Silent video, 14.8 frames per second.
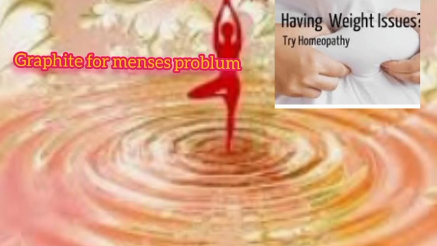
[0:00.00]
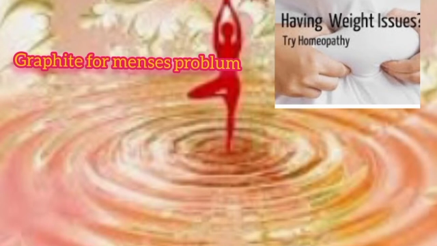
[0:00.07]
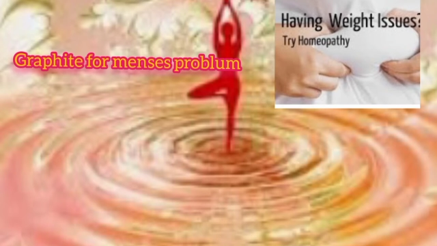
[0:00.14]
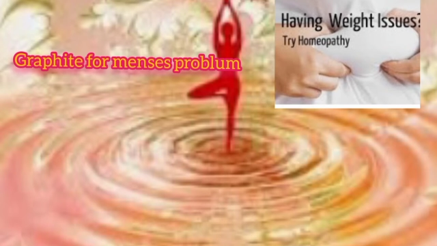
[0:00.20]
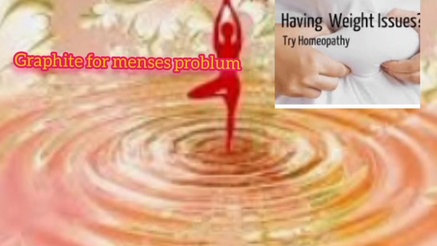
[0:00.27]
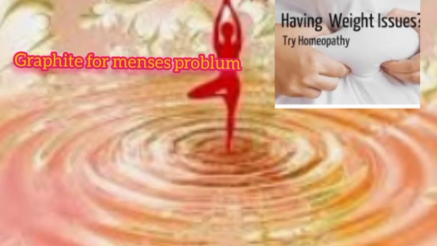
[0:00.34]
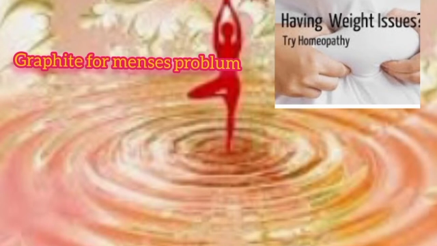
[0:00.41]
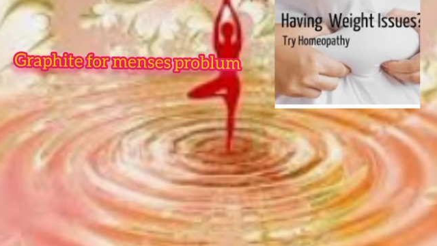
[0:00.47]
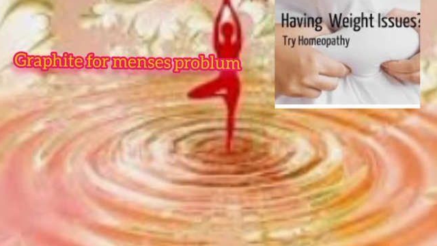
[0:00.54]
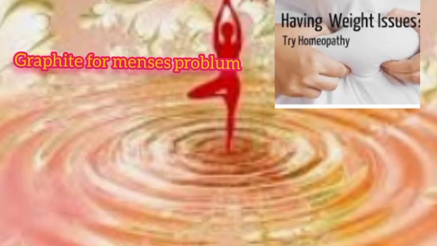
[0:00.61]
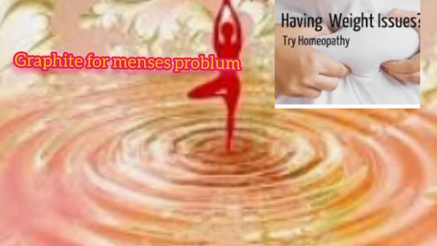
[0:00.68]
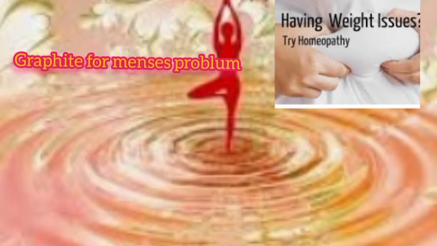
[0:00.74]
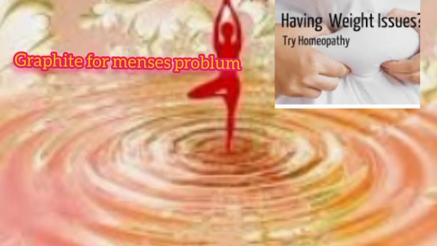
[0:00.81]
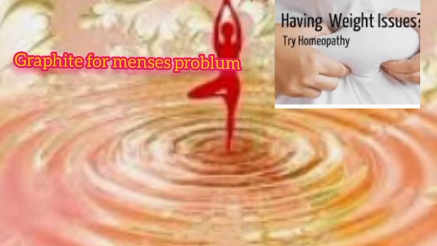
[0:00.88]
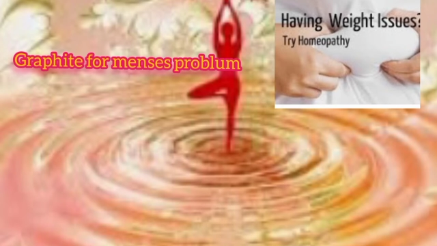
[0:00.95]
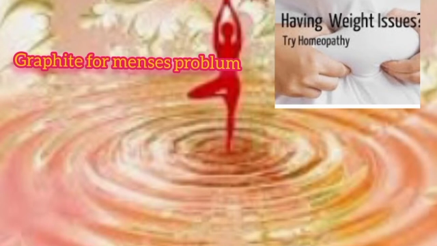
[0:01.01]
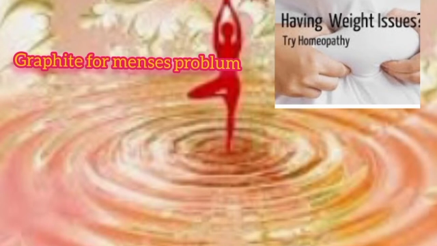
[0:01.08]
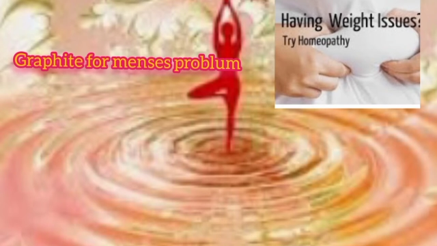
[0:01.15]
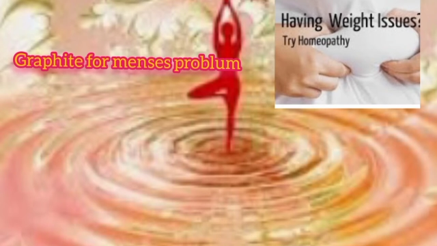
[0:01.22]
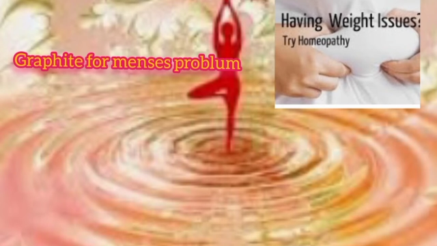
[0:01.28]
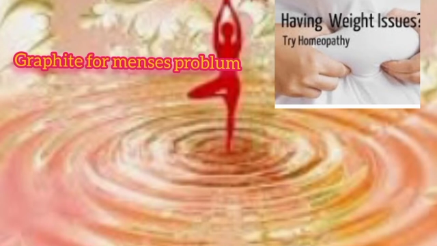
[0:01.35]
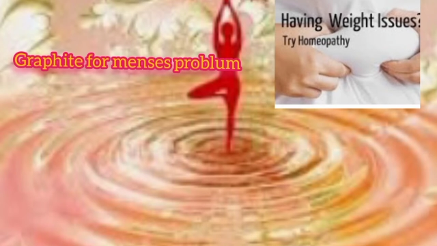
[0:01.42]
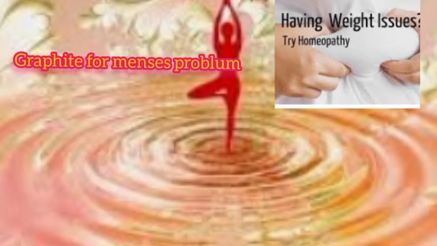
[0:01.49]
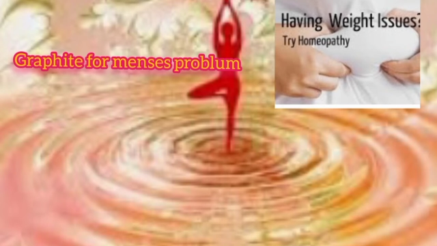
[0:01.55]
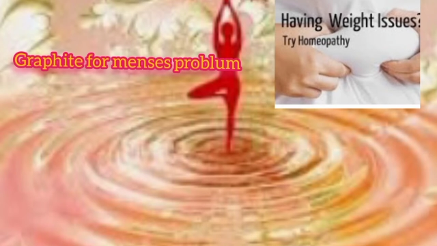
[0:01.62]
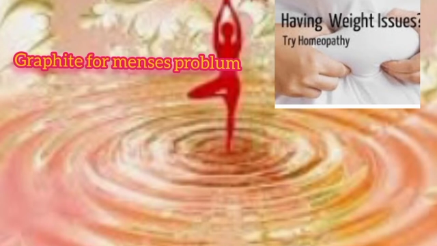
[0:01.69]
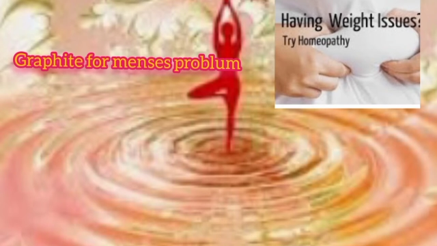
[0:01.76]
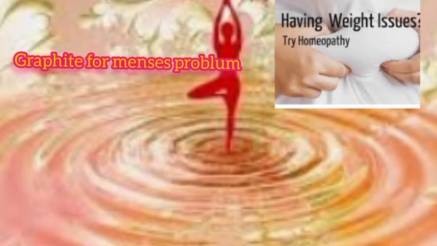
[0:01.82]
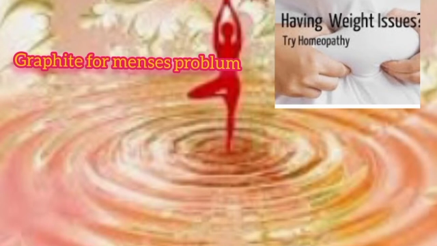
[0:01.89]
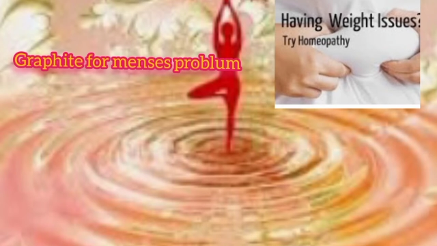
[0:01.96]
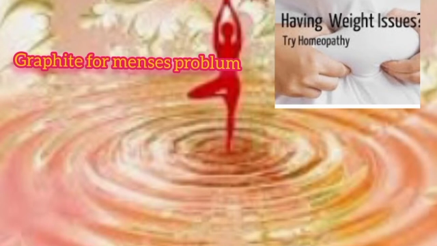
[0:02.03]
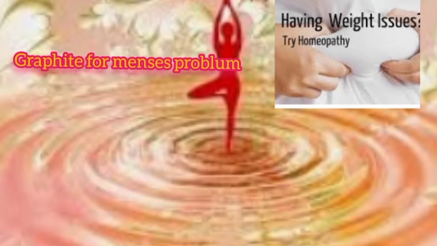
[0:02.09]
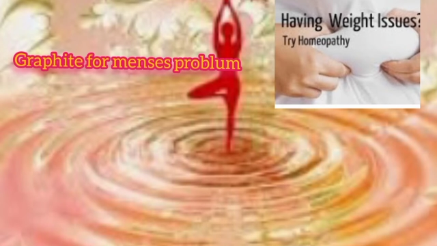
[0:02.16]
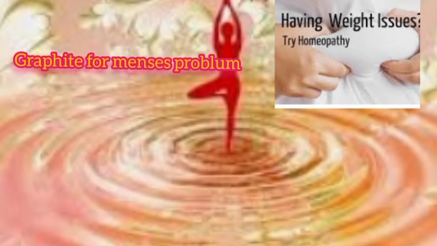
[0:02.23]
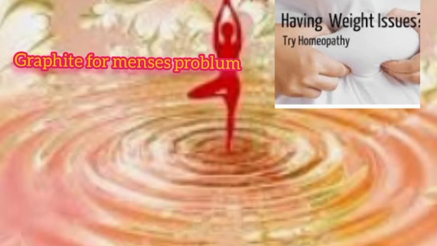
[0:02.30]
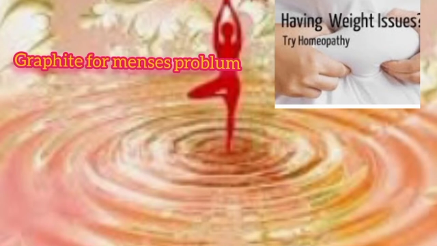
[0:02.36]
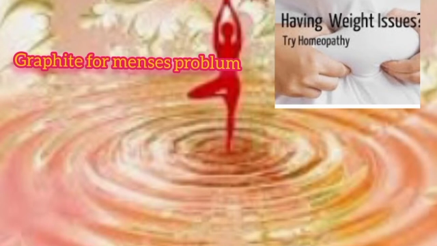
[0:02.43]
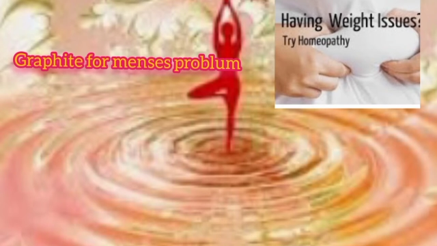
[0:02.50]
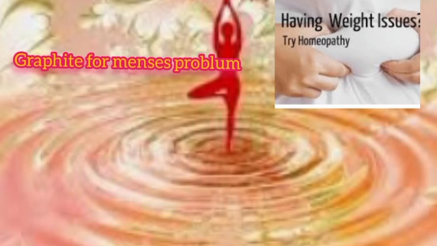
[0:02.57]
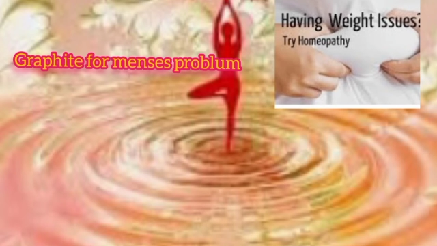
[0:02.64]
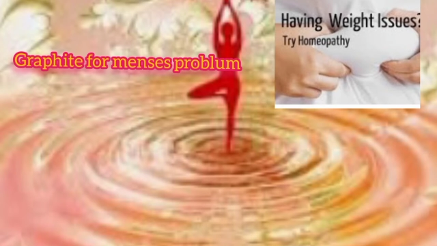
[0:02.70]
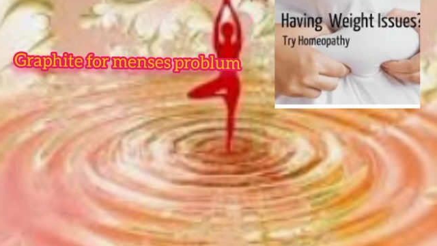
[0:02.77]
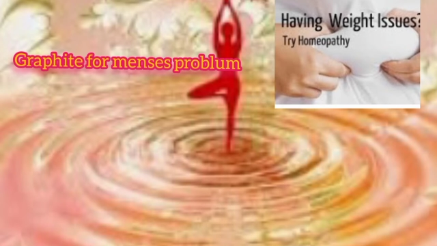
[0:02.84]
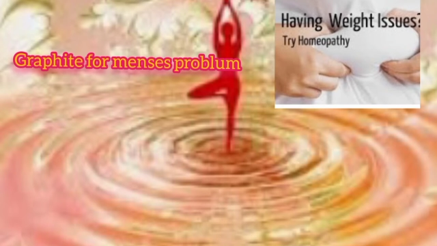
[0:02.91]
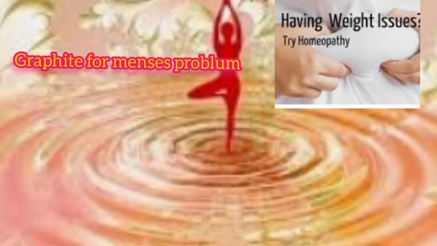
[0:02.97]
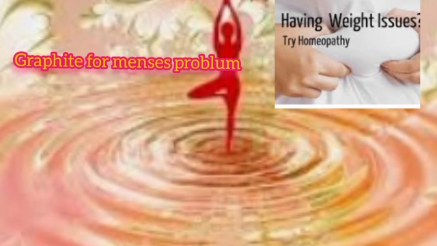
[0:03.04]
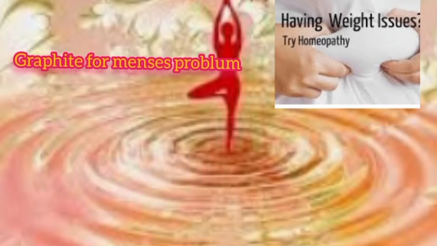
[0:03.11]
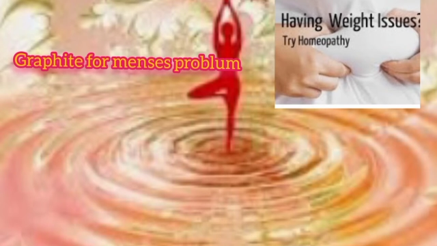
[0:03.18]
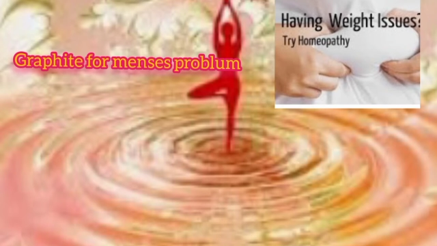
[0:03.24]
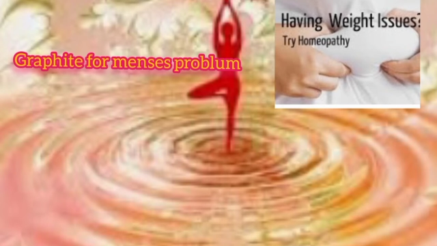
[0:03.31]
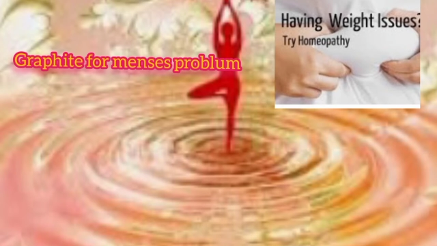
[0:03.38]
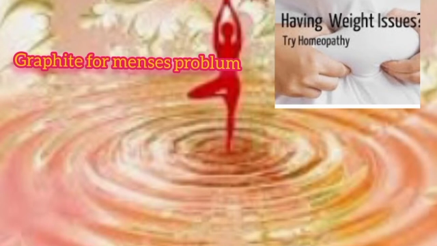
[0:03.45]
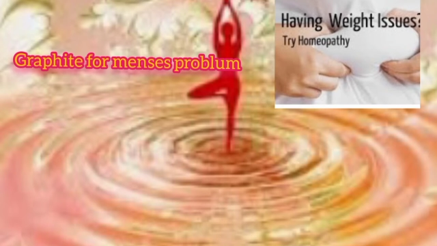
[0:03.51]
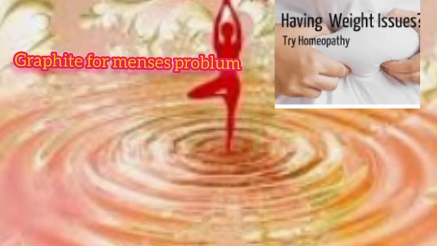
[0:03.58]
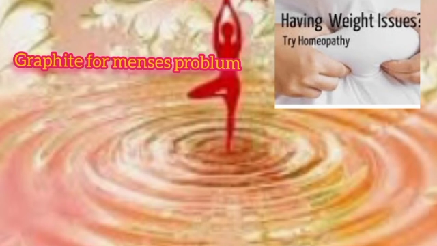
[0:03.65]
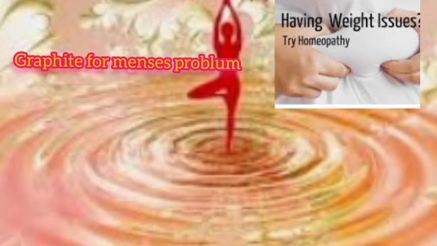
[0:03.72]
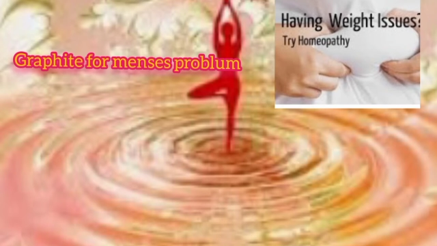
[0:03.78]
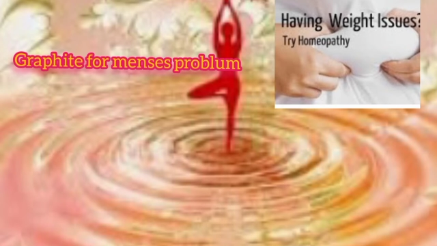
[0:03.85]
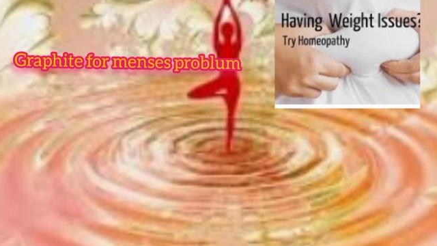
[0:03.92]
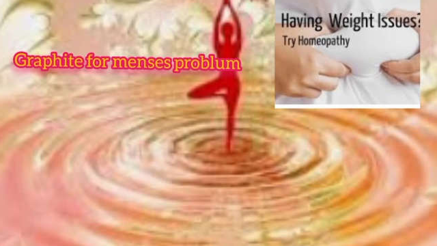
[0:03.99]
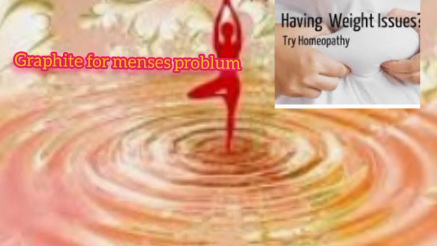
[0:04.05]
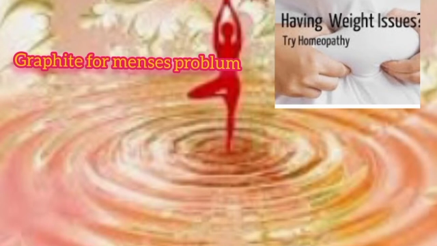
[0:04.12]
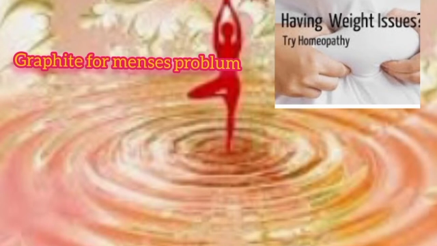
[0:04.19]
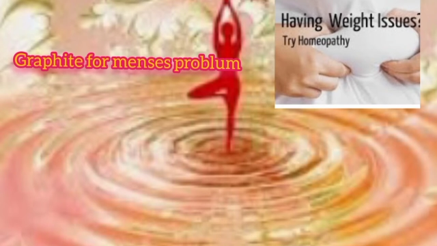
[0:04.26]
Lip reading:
[unreadable: no face in view]